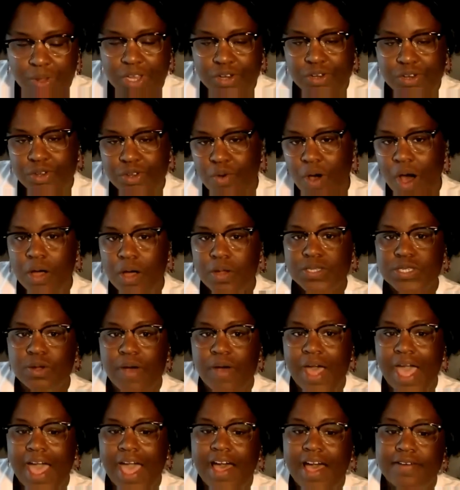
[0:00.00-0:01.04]
we do
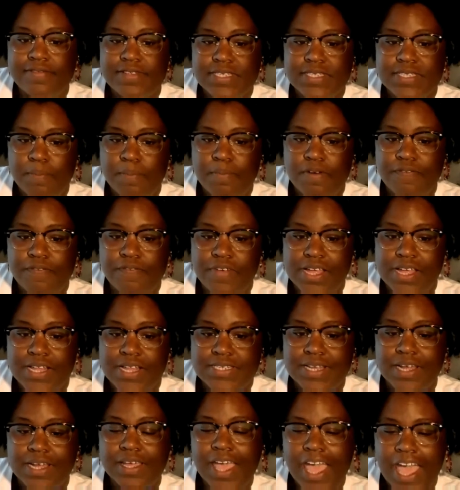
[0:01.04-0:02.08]
also have some
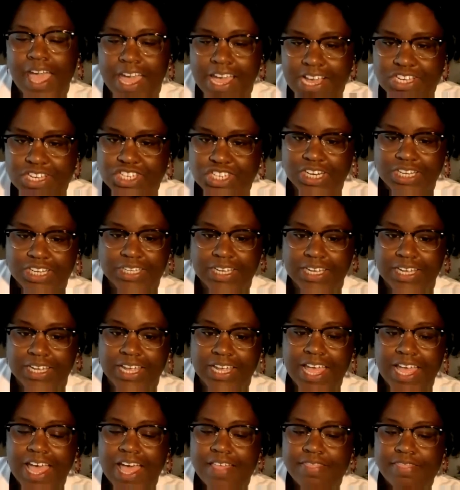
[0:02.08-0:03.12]
events
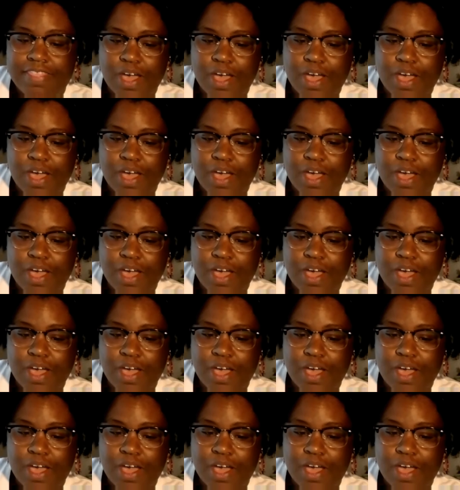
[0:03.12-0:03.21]
occasionally